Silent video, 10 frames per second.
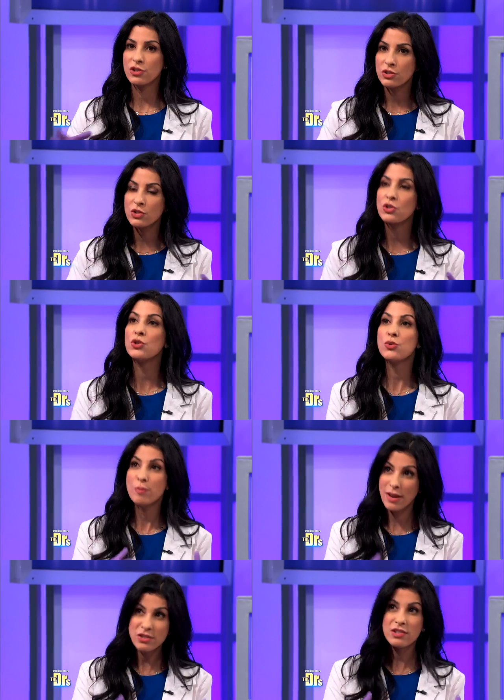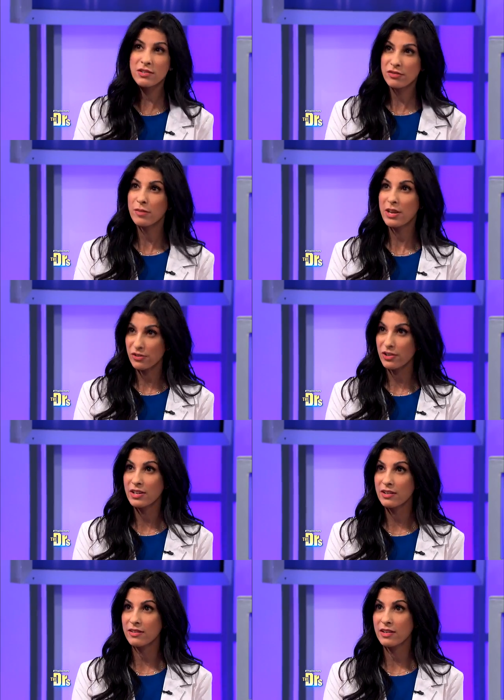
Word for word: just too much inflammation in this